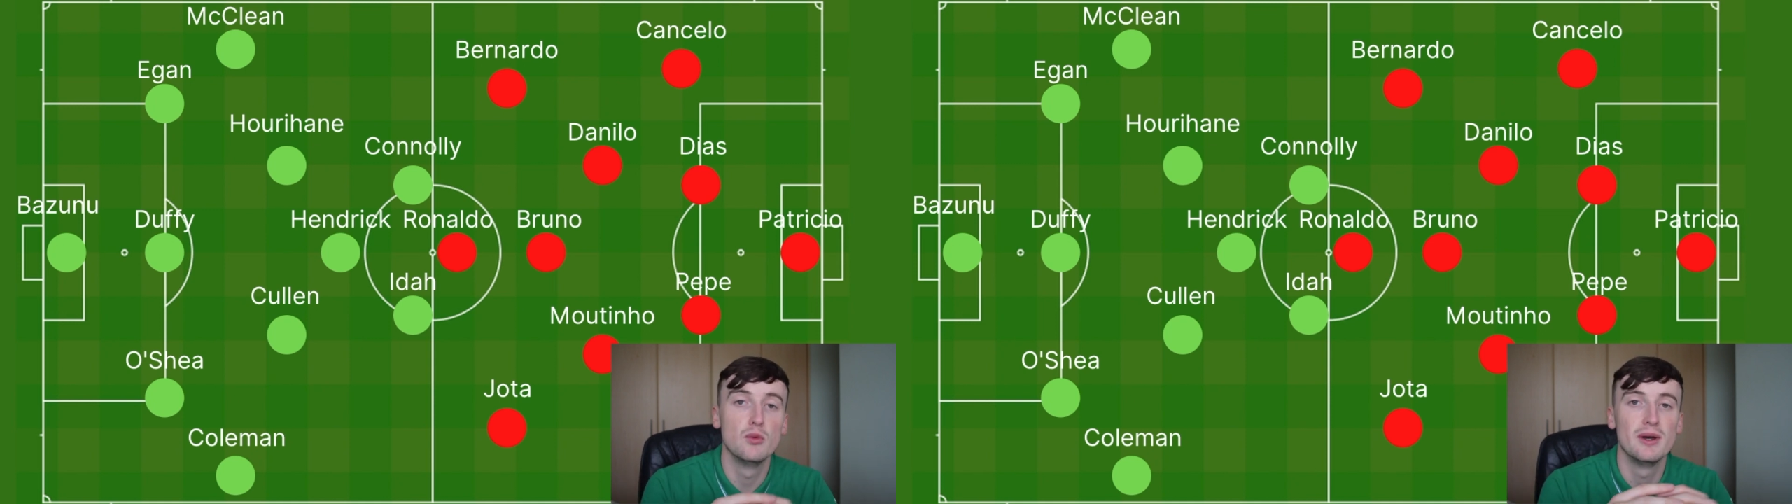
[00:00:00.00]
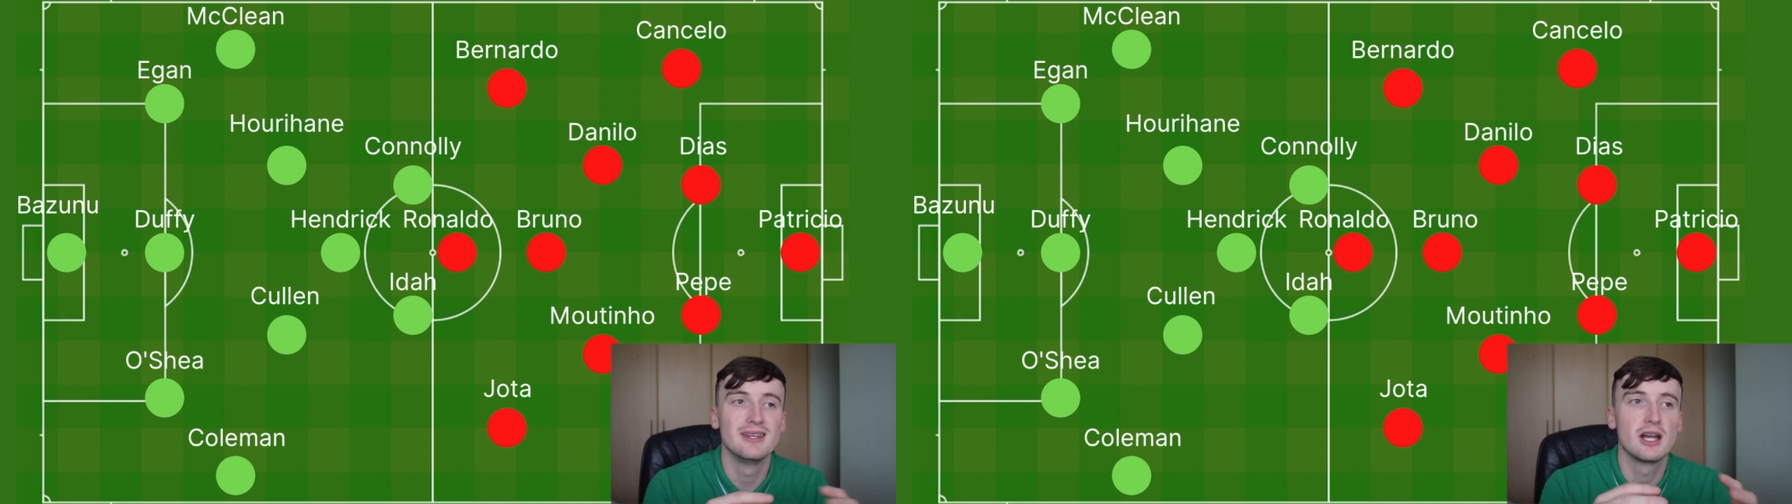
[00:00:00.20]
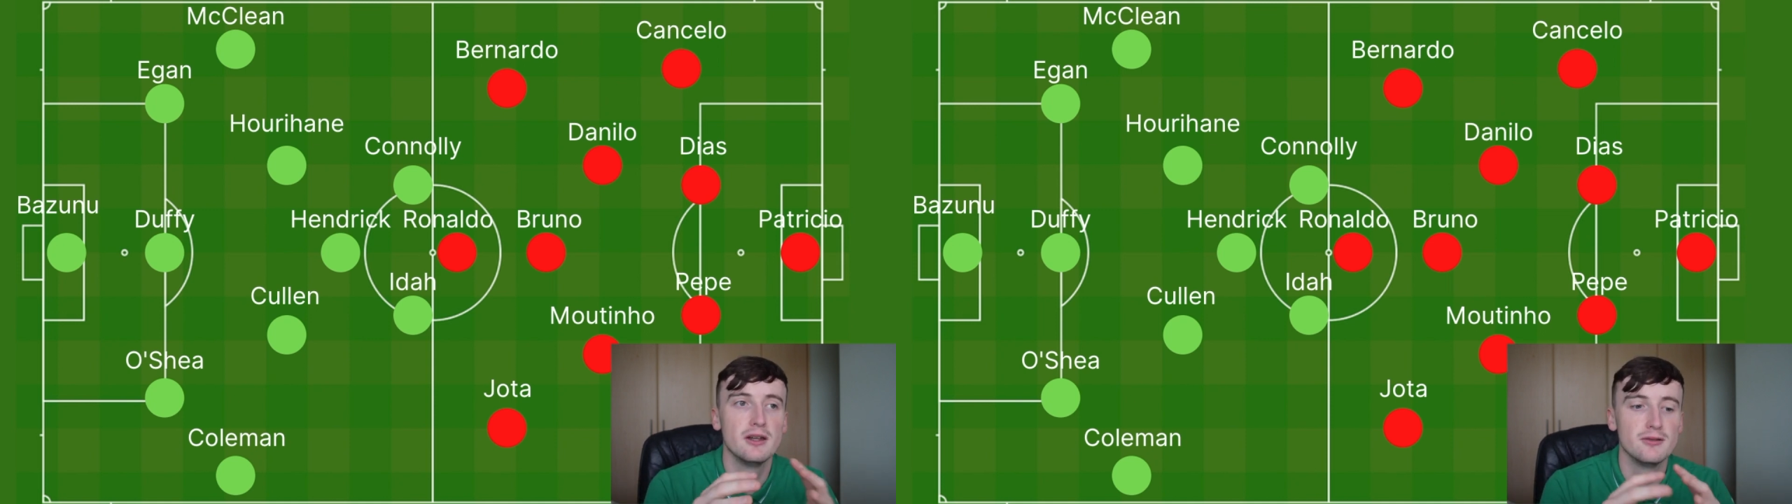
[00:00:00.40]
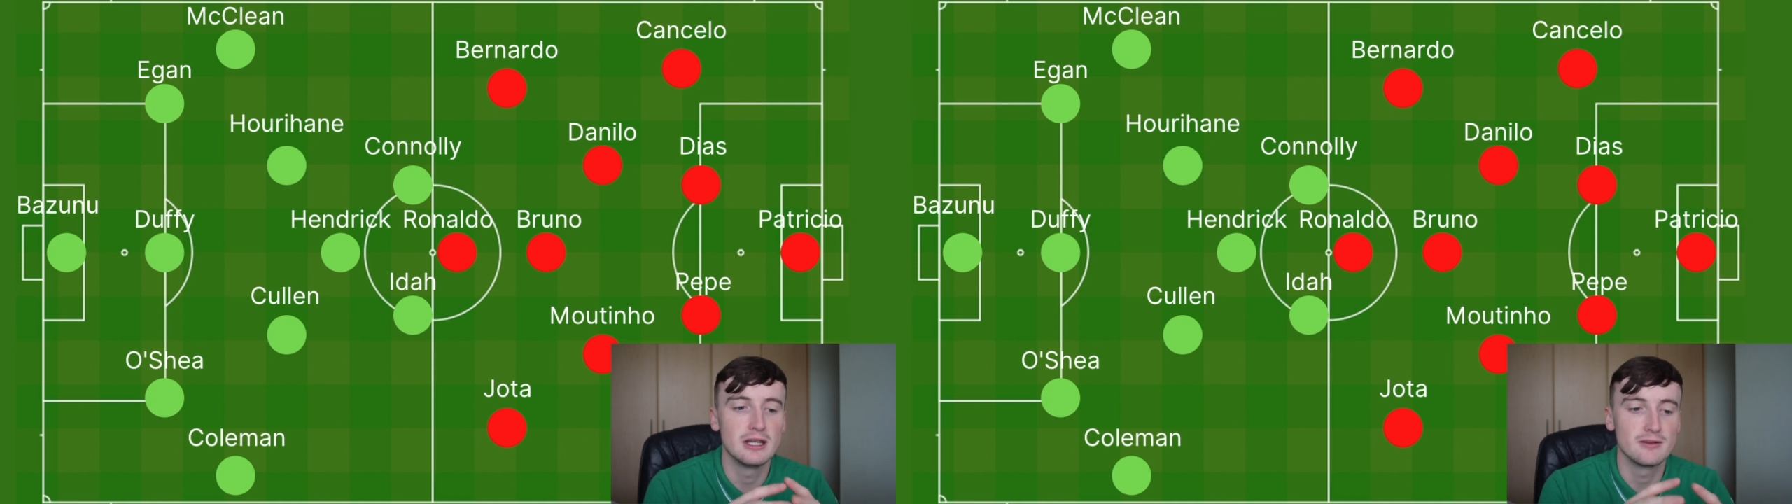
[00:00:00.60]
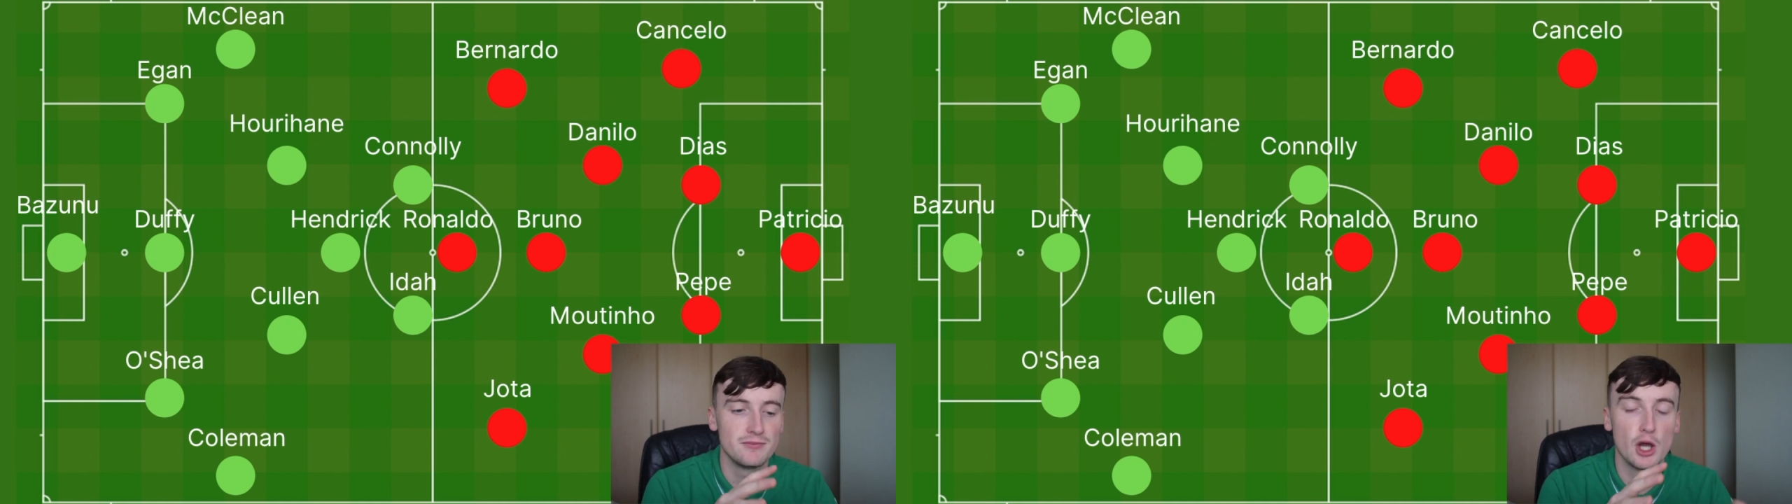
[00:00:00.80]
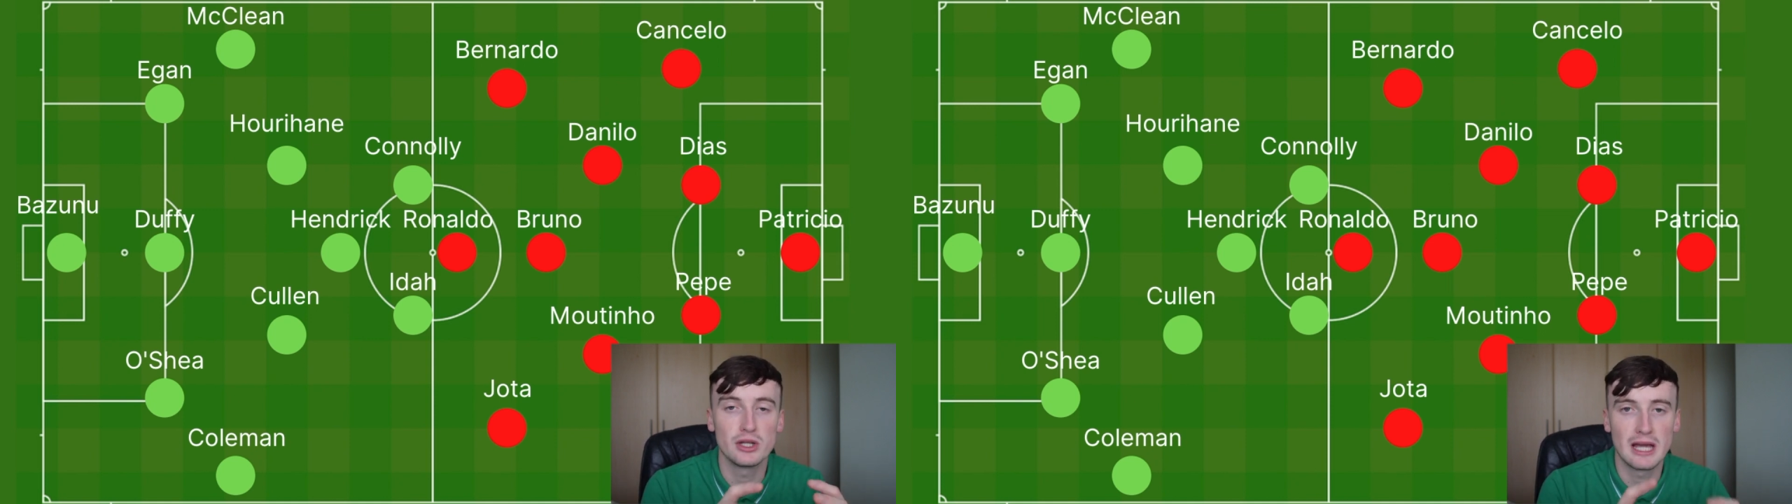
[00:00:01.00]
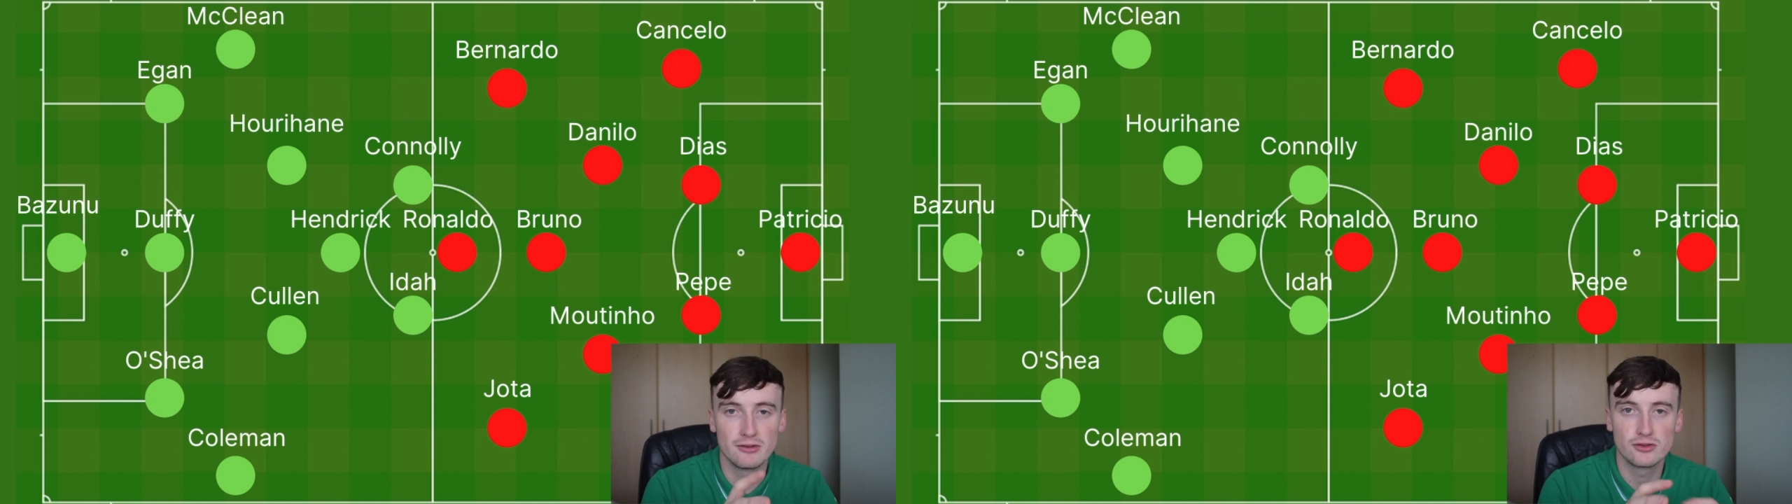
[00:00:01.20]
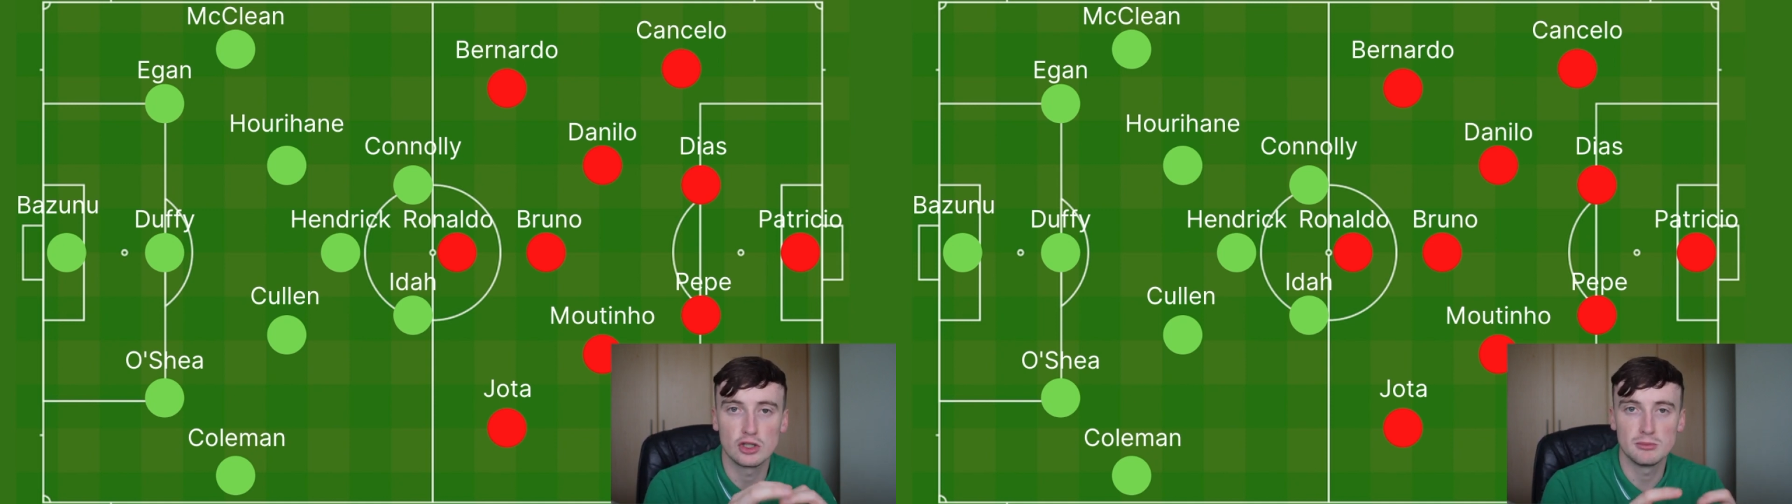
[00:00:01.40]
when they kind of you only have
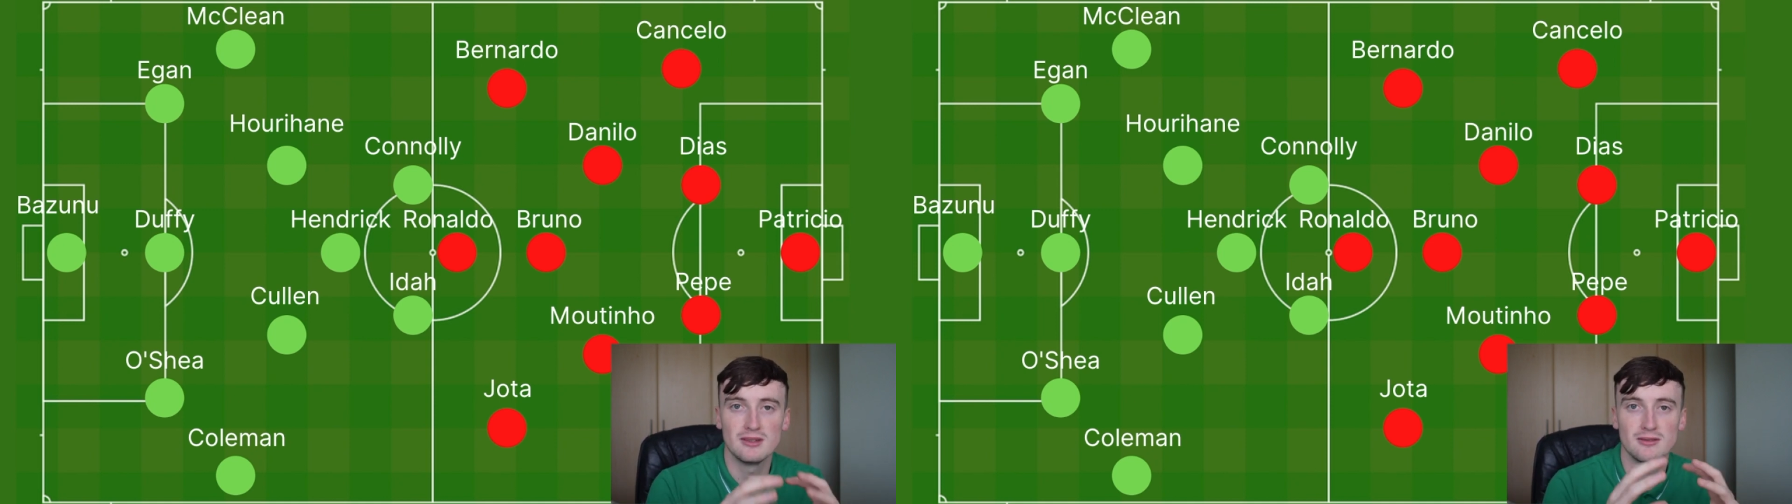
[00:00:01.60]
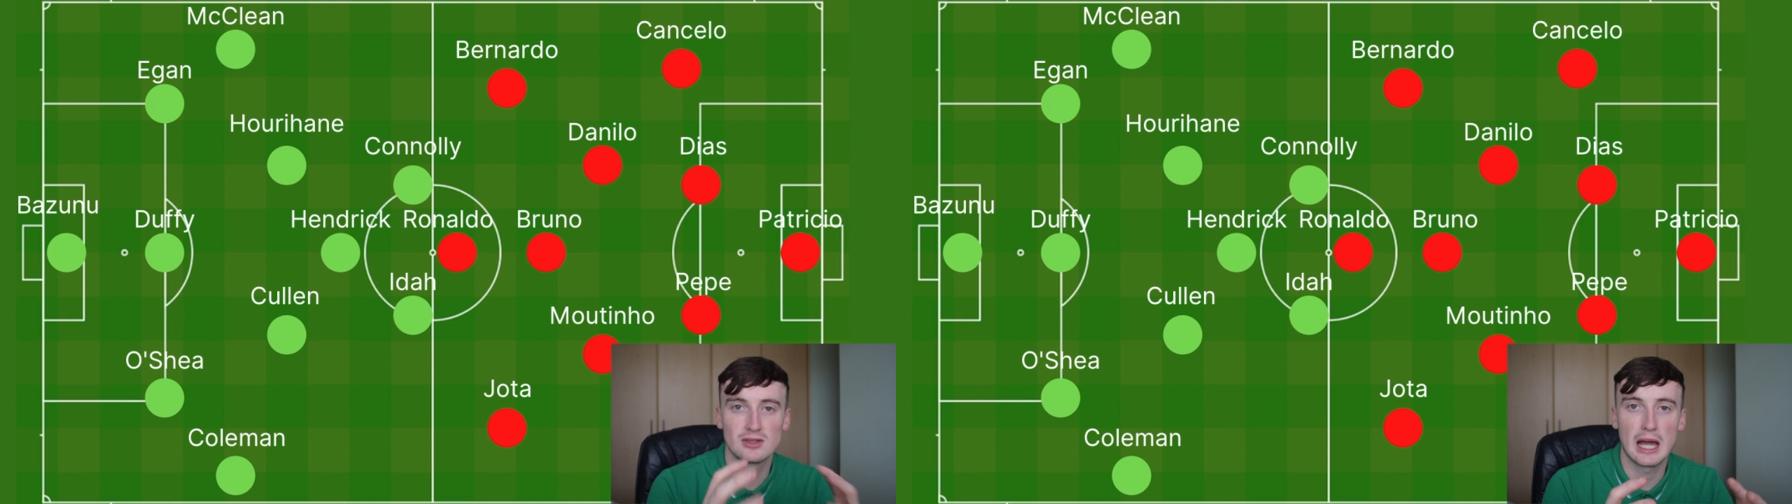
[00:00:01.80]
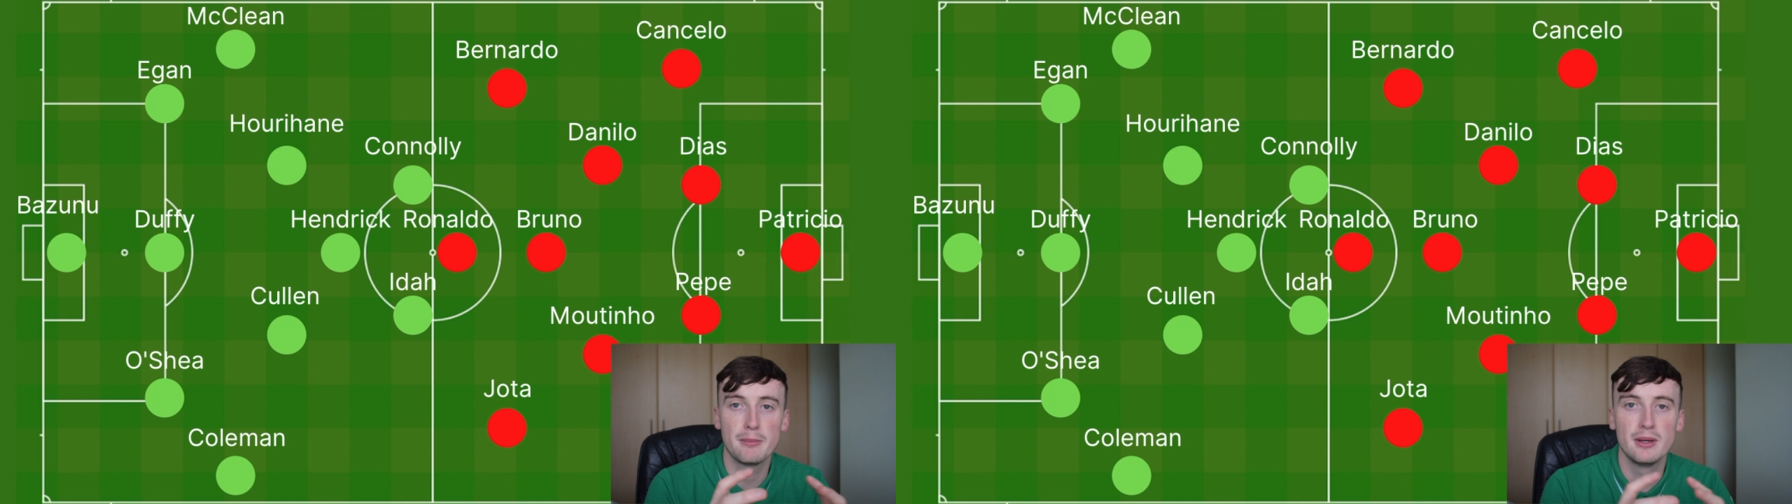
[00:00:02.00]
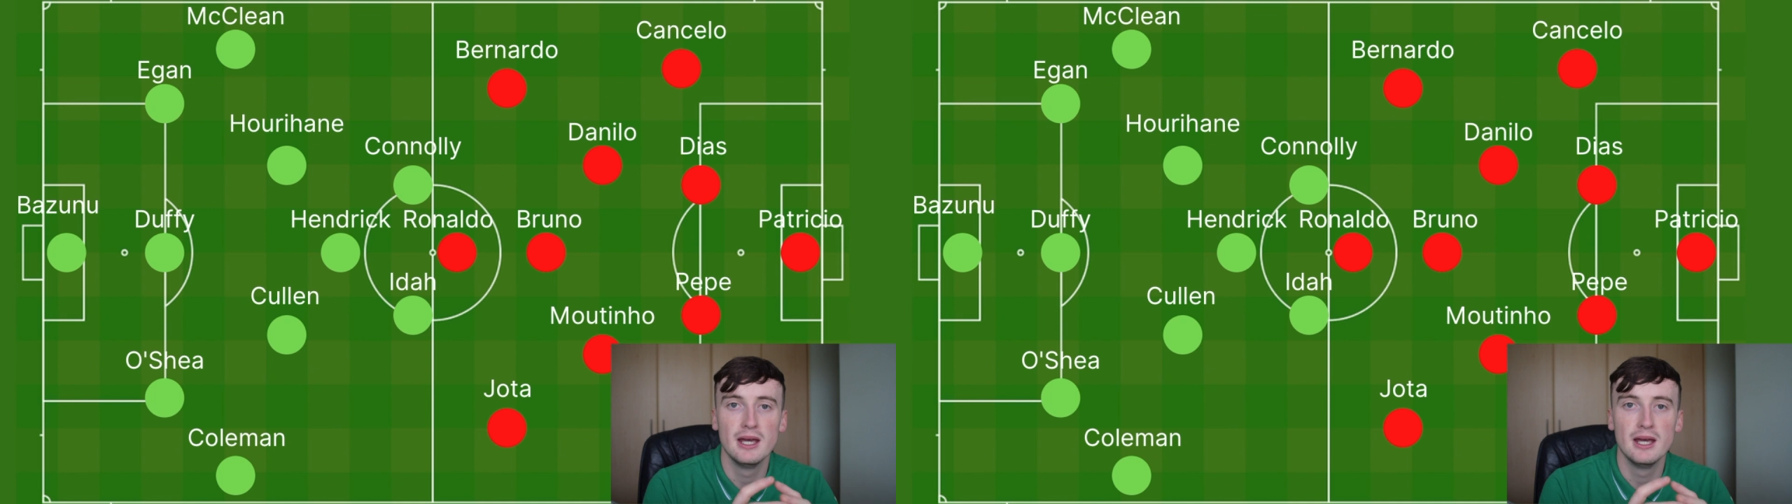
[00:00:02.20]
a certain amount of gap